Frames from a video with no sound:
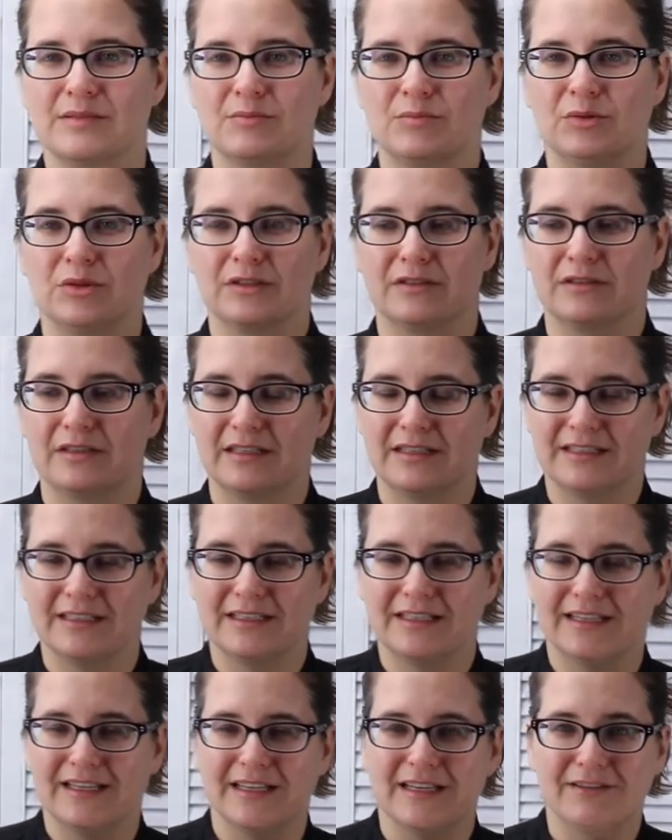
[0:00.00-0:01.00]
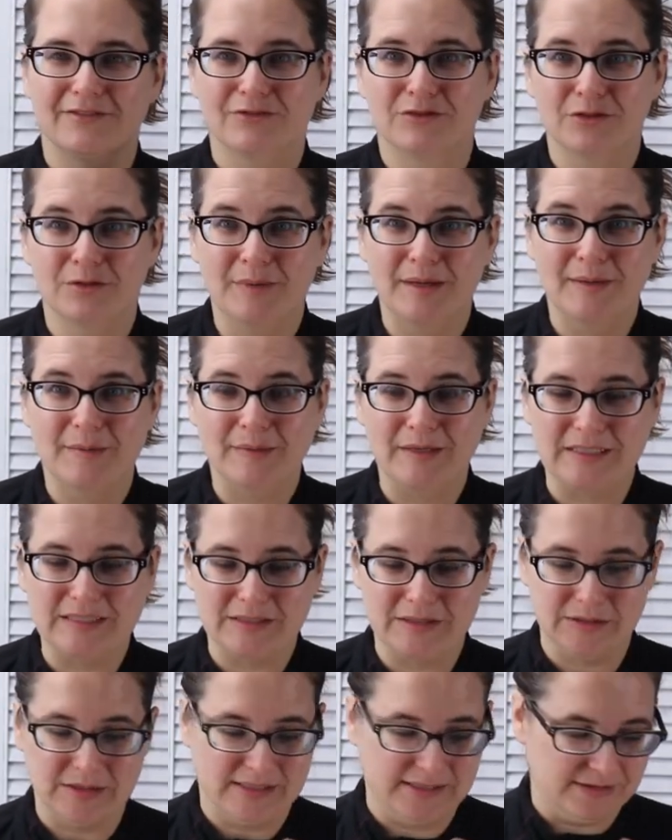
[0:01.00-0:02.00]
book for my
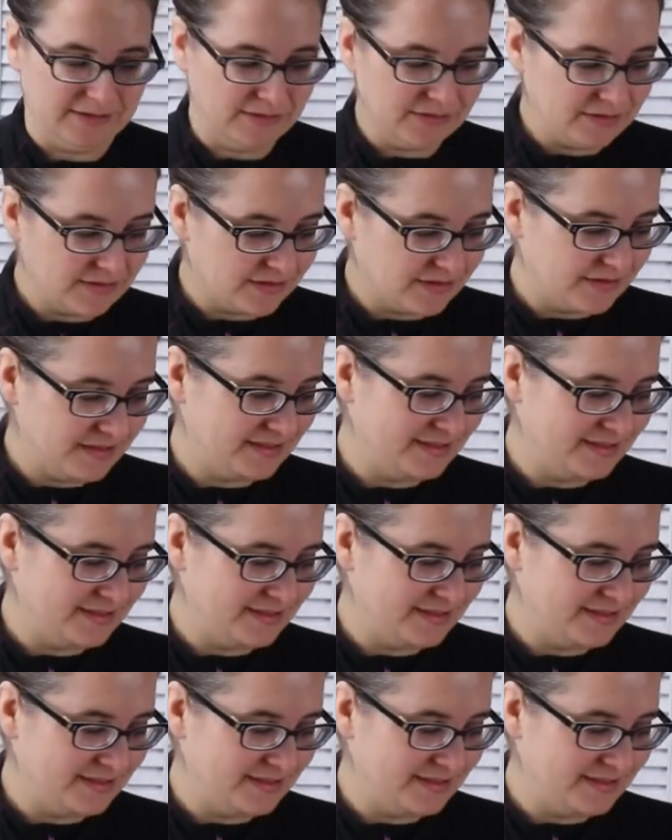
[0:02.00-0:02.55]
mental health.